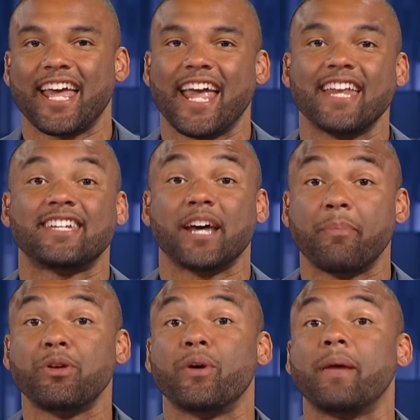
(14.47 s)
and
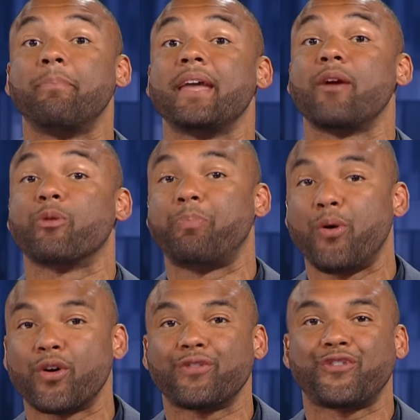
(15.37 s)
WNBA
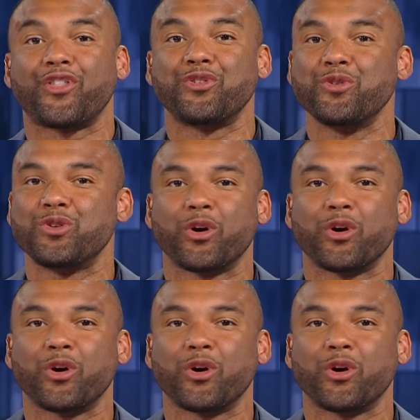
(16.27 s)
reporter for the New